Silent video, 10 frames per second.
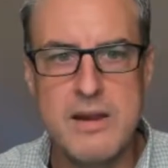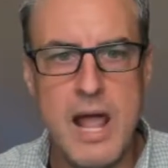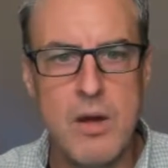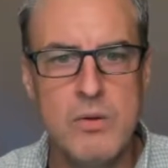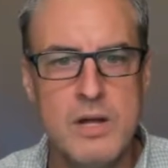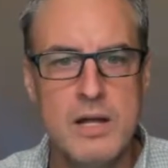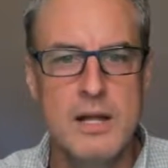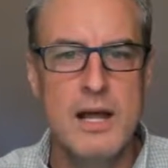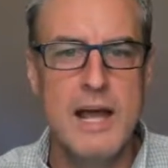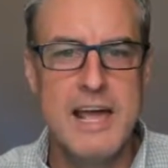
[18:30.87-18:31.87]
Now,
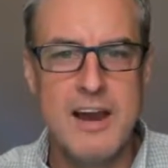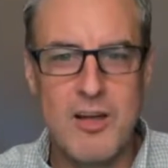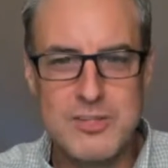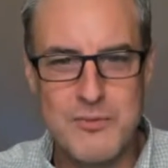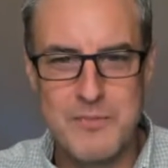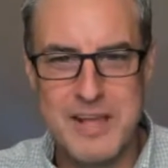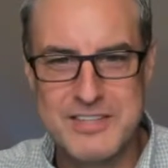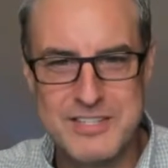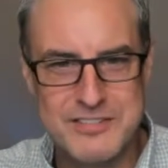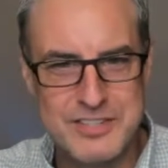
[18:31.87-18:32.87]
and it also made
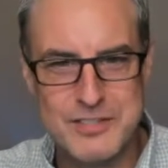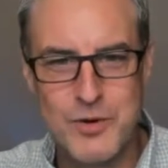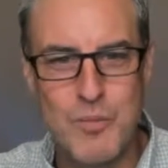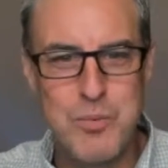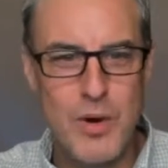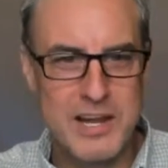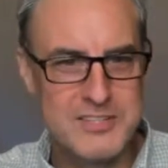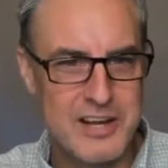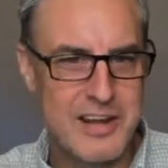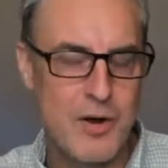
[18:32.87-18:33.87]
this this cool point
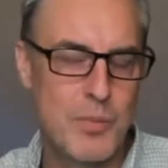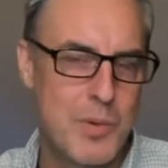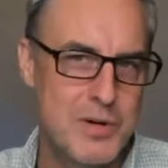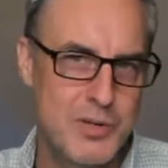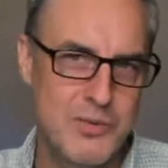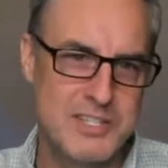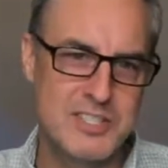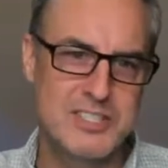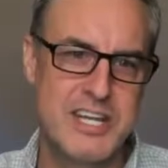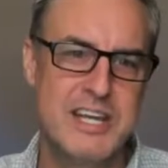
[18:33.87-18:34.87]
because I can kind of remember doing
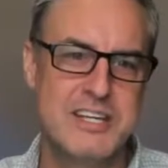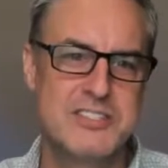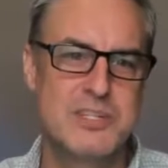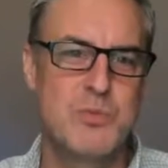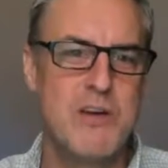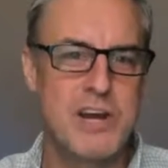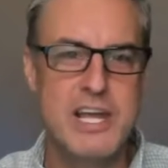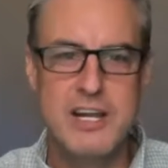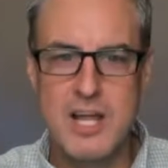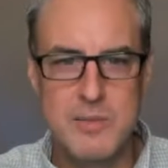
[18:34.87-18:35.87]
this as a kid. It says whenever a
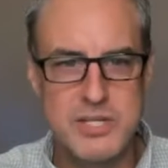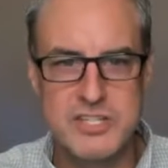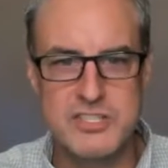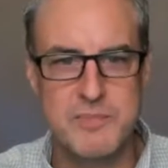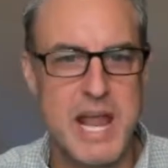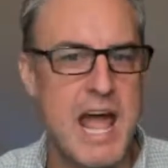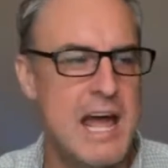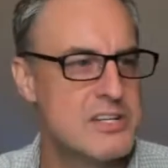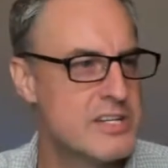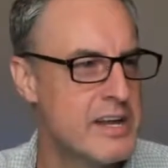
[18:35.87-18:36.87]
kid comes into some
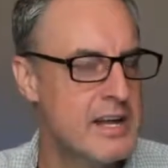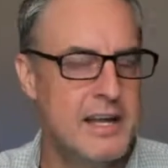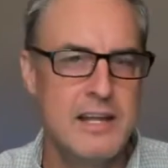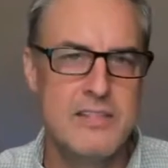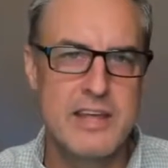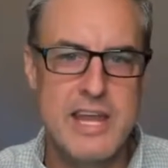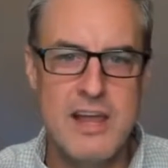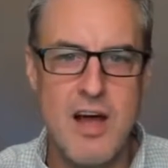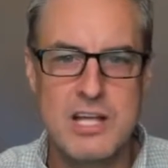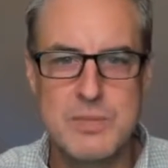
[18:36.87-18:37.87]
cash, the
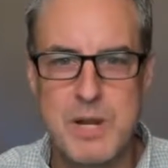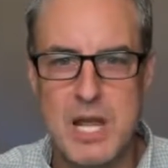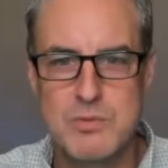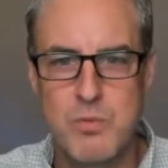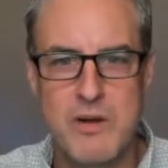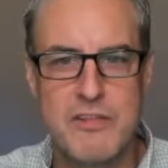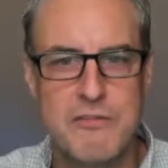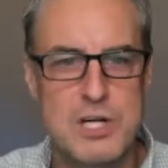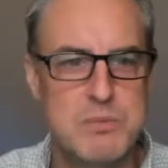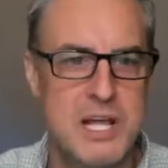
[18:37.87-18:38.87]
kiosk becomes one of the
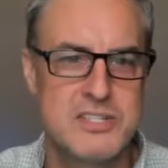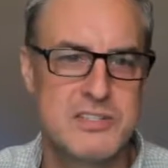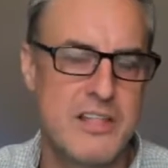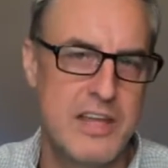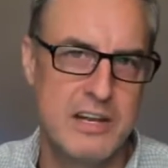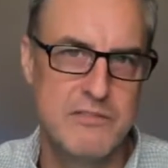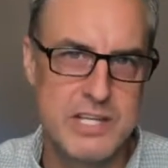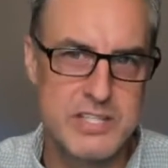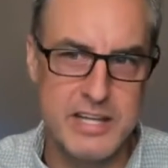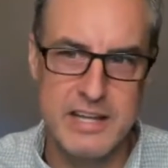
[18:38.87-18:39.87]
first places they think to
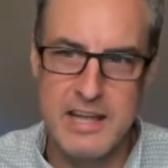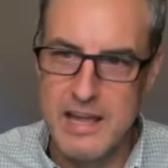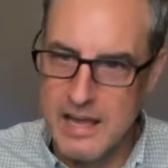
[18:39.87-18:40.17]
visit.